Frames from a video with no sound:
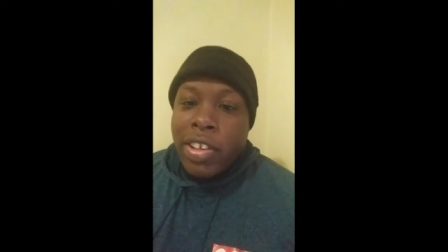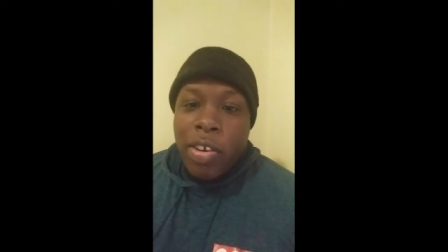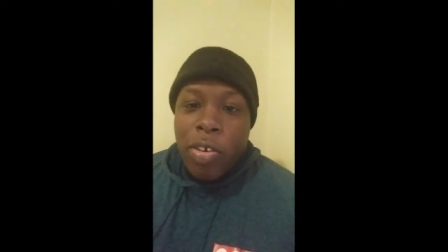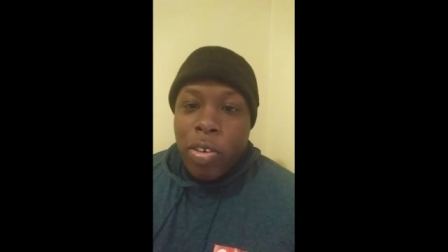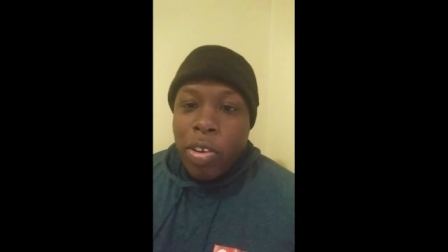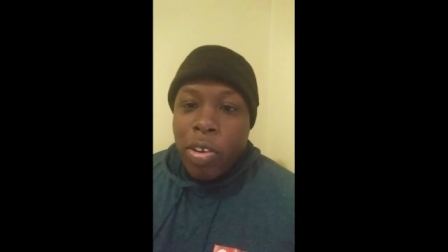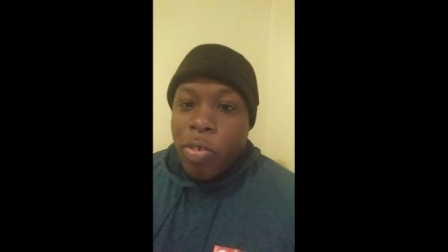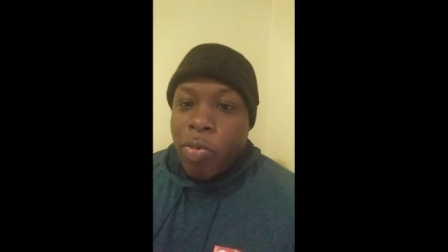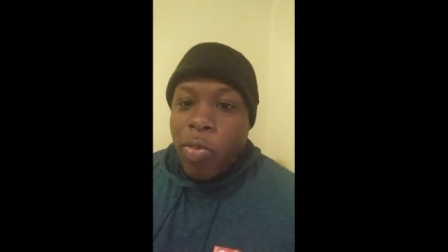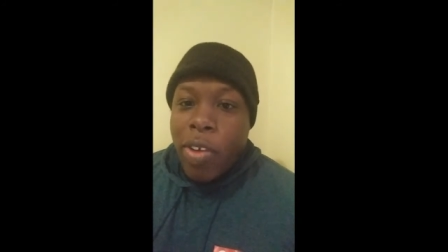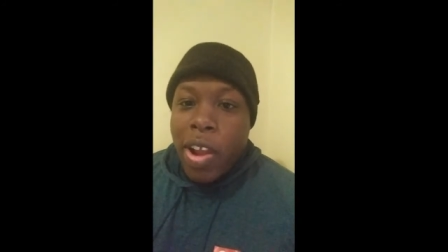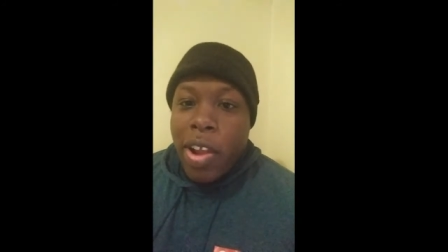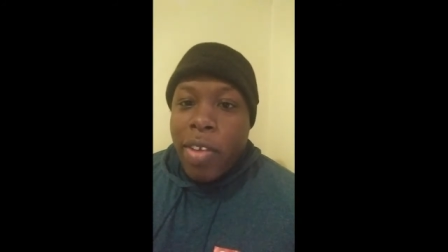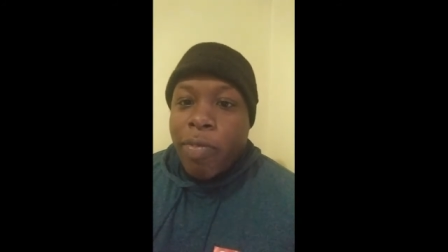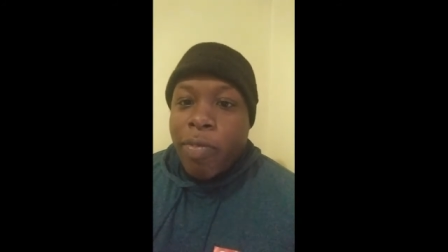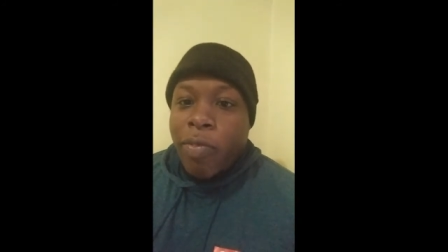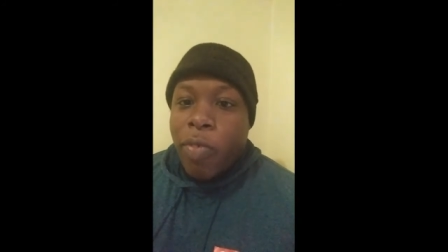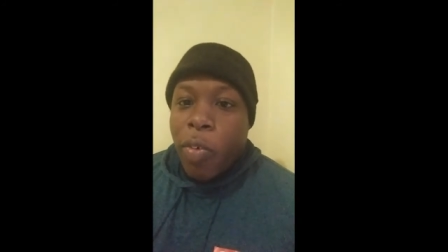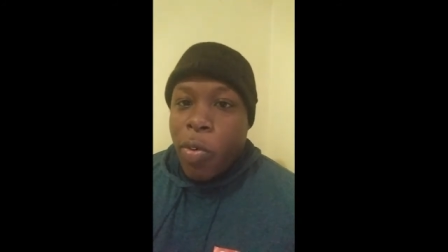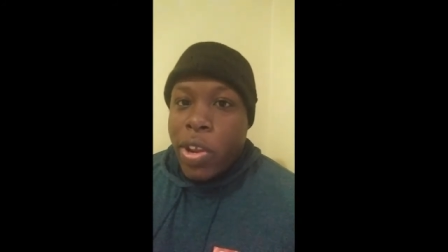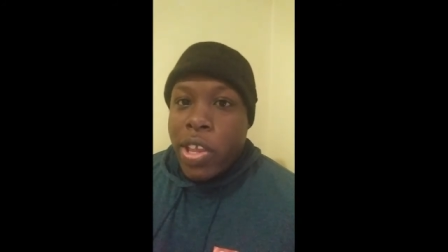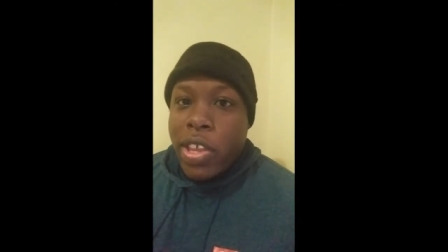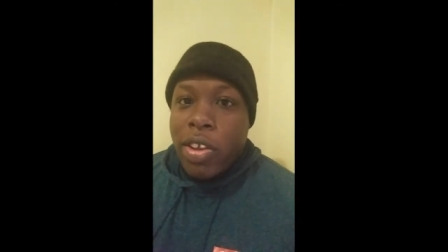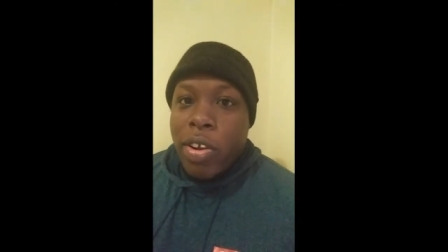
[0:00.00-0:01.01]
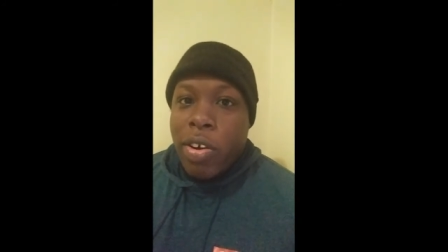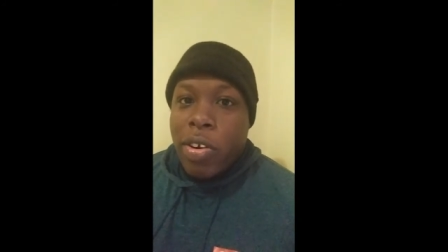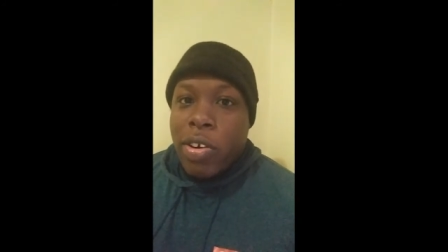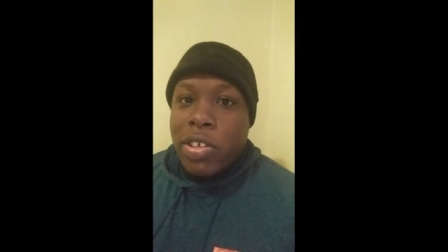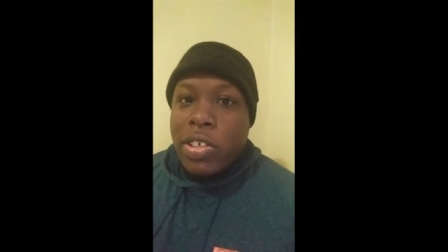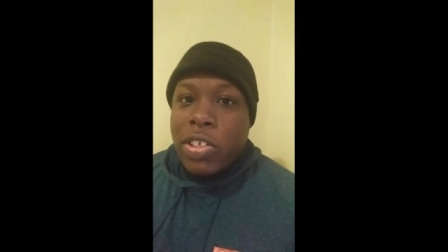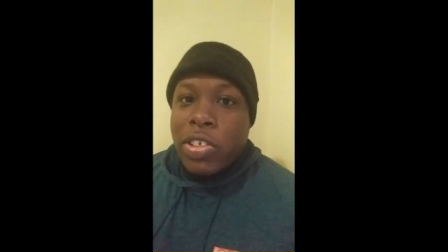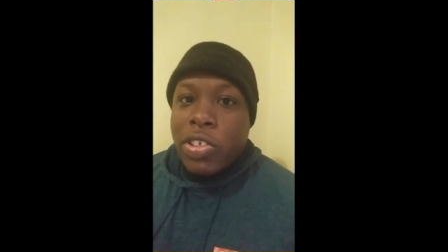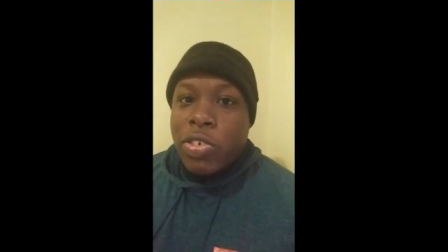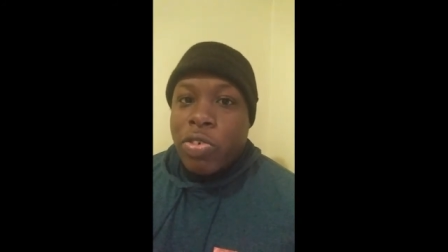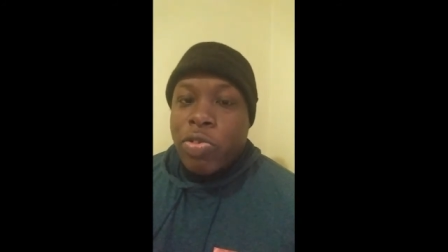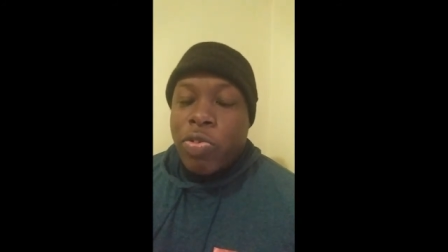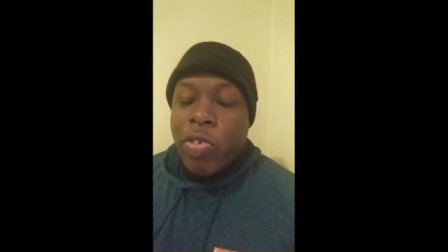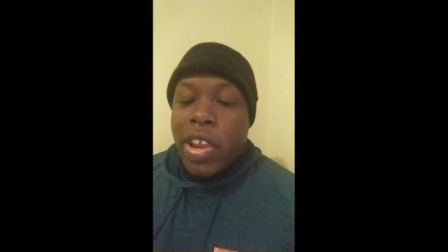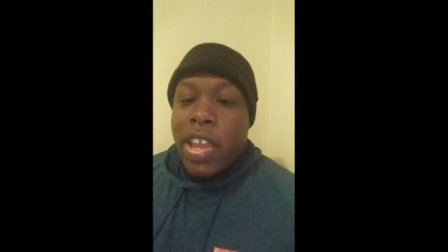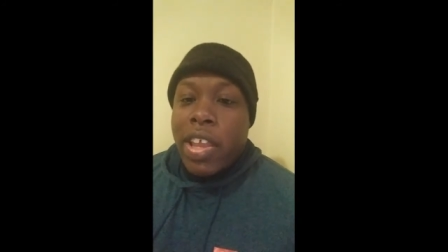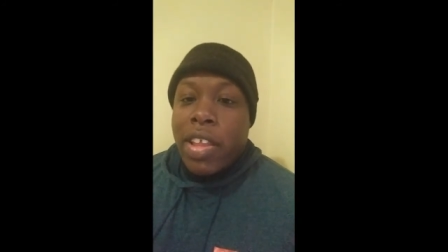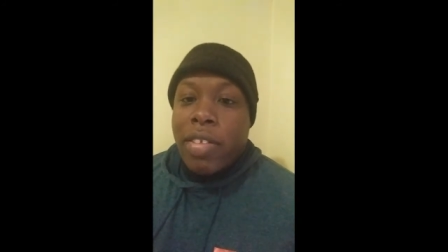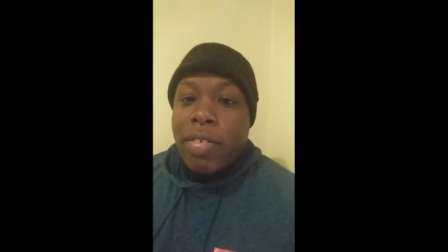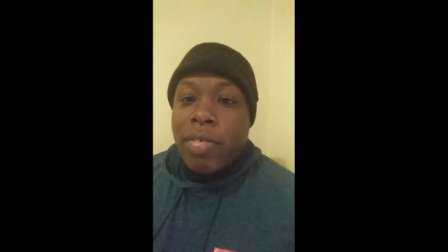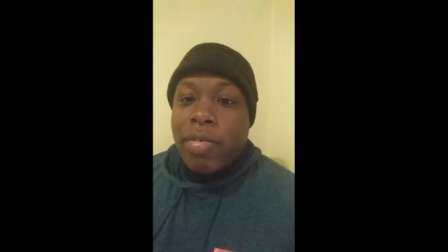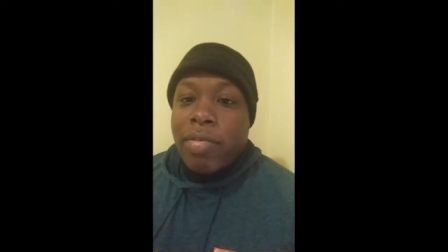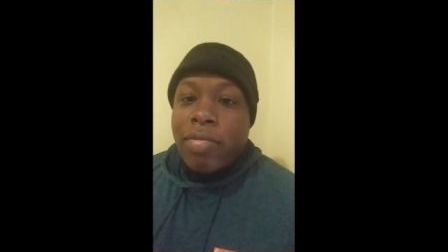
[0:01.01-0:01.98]
going to run 40 yards
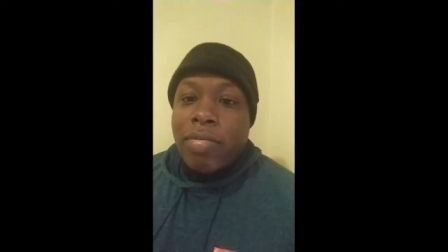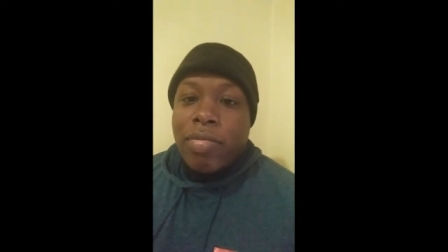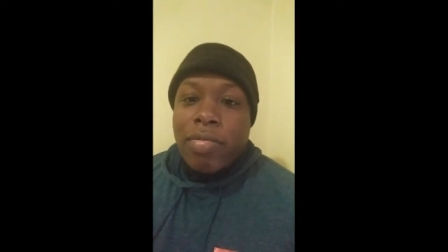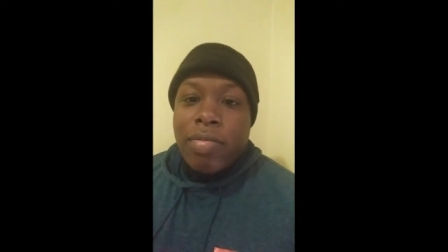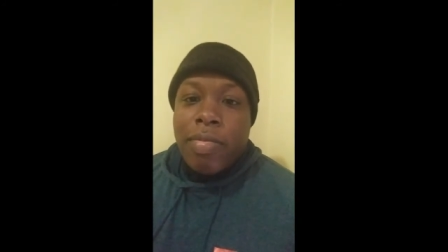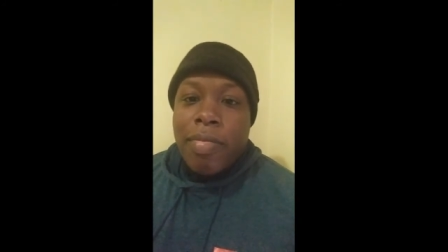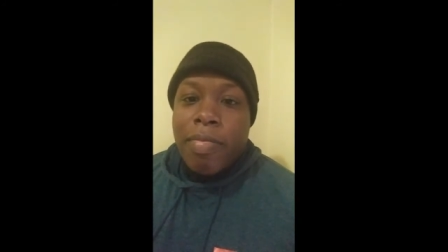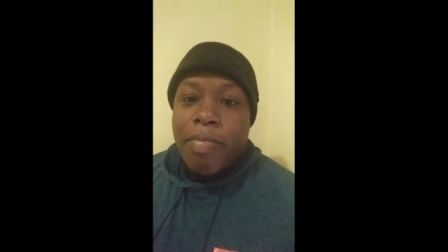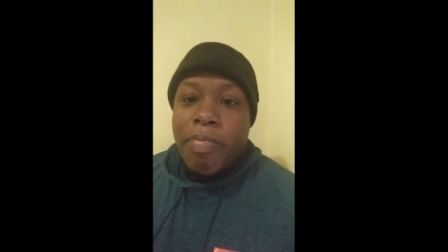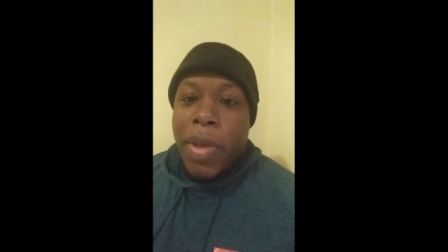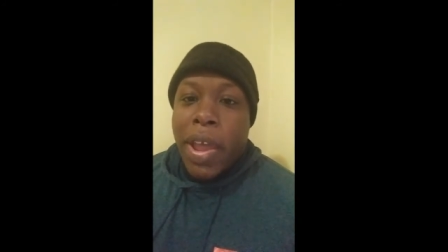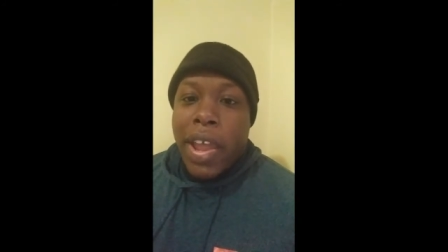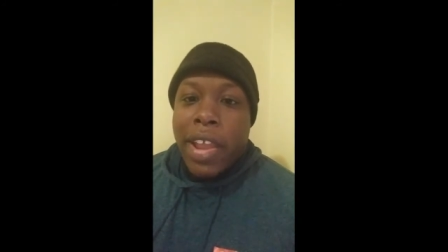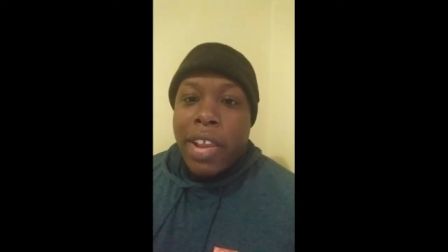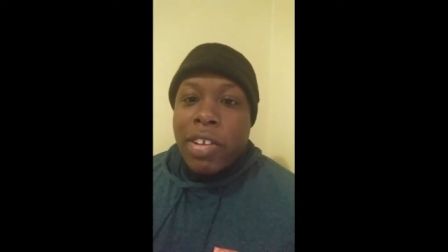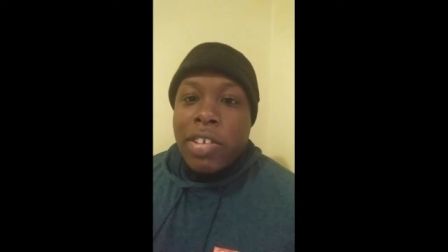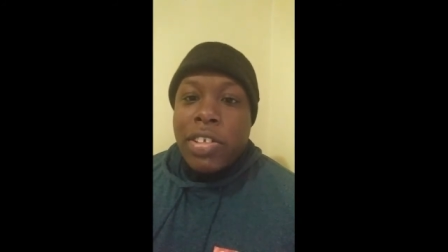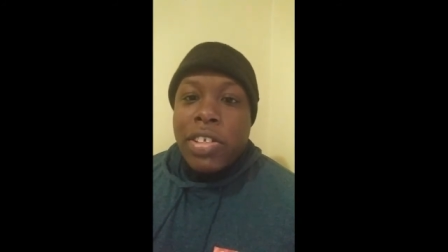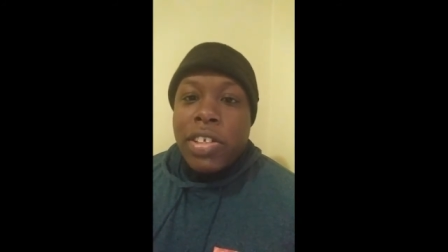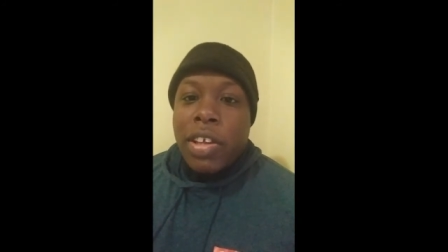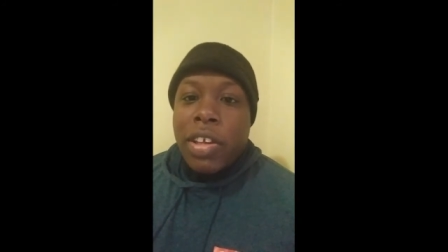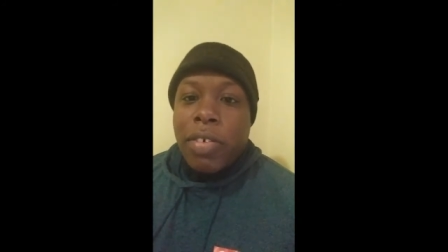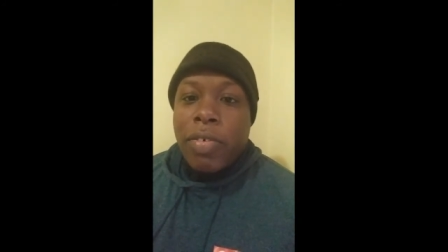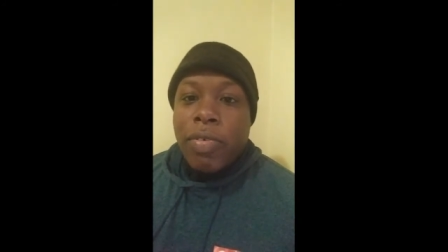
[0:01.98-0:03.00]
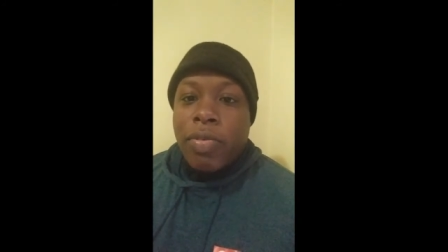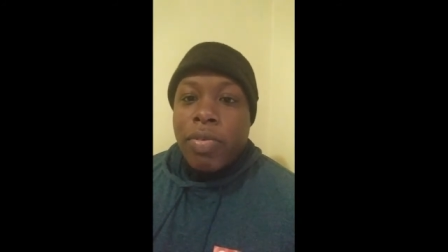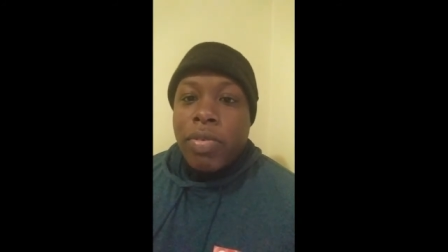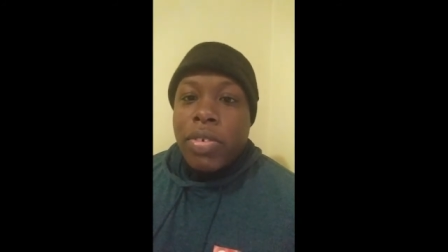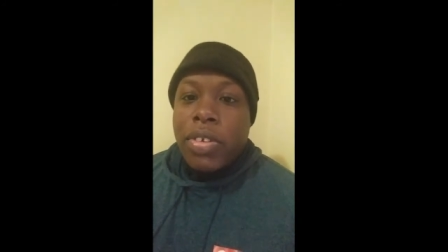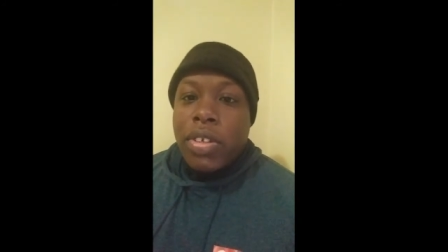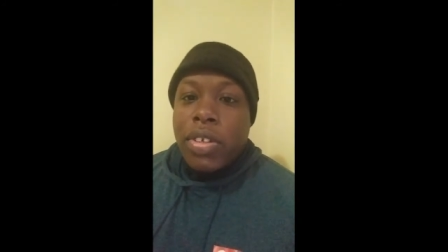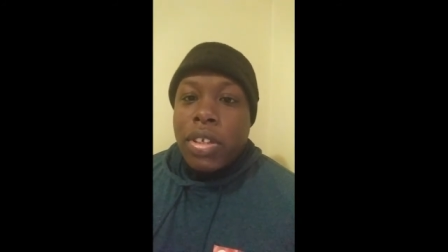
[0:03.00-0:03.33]
straight by yourself.